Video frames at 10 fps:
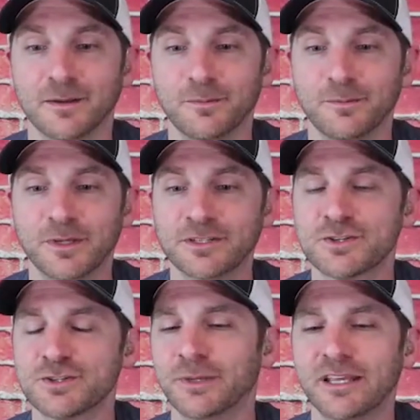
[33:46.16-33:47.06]
Because
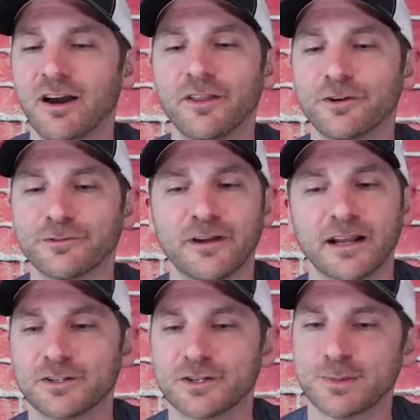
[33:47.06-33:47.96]
there's so many other
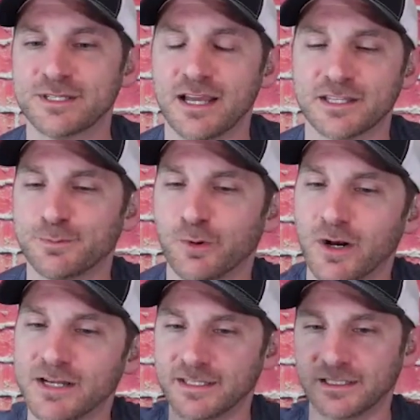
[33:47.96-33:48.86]
factors besides
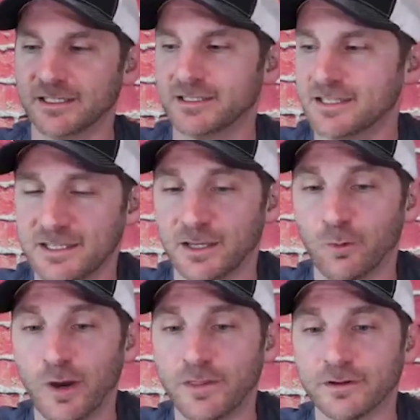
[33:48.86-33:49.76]
price that can dictate
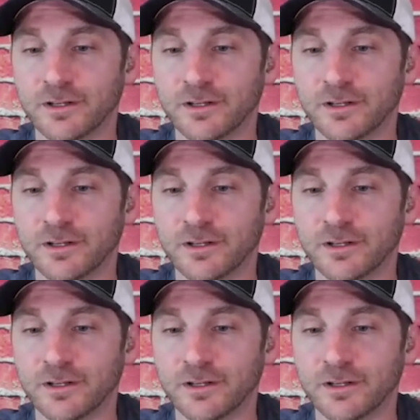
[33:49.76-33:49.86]
whether.